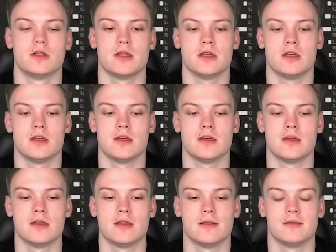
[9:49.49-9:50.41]

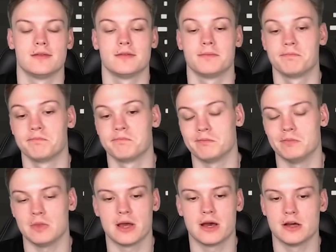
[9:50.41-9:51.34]
And
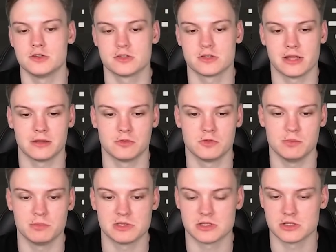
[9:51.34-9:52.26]
yeah, just like a dream
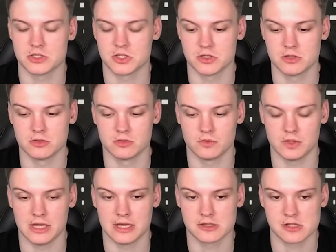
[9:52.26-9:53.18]
position with
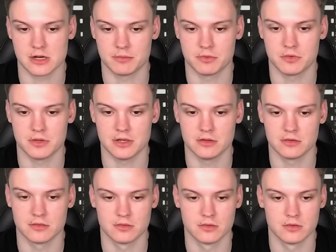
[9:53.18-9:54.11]
the extra pawn, and